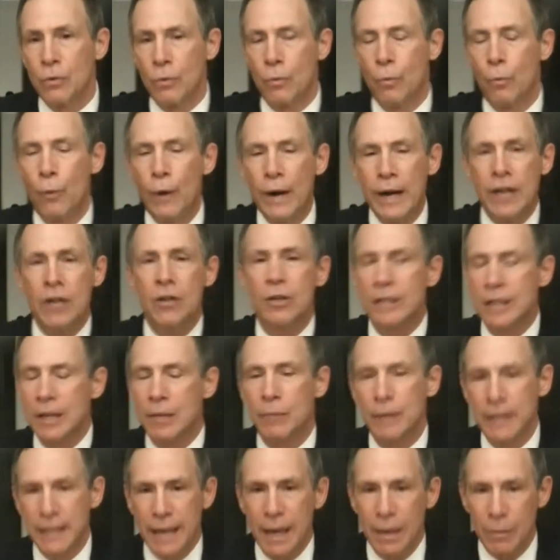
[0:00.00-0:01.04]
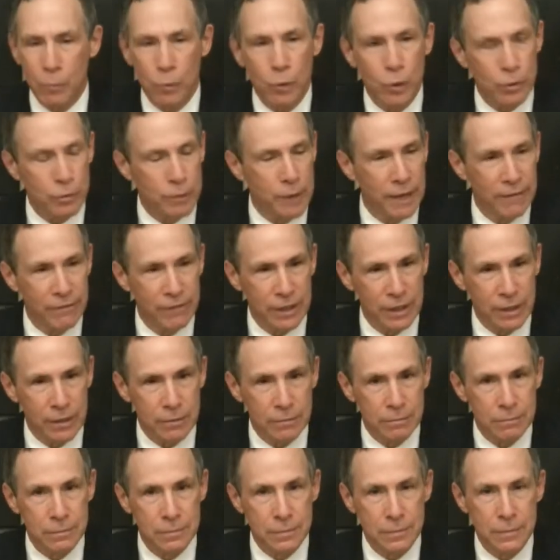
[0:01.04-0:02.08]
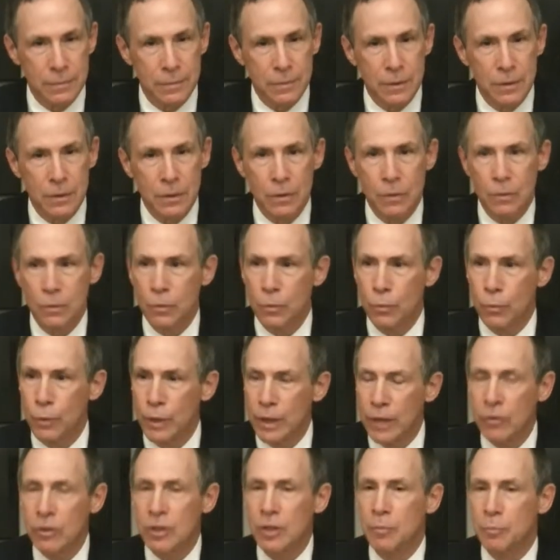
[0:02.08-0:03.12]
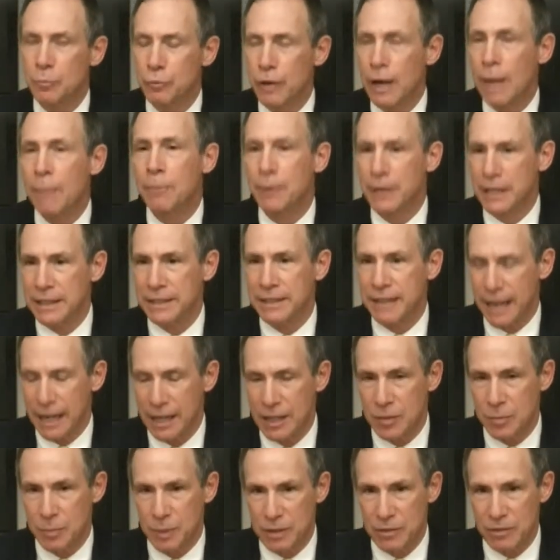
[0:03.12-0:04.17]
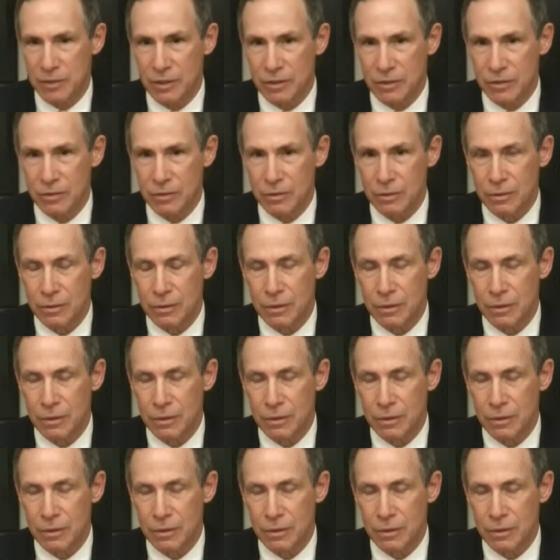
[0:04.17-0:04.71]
Where can we get more revenue? We're in the property tax business.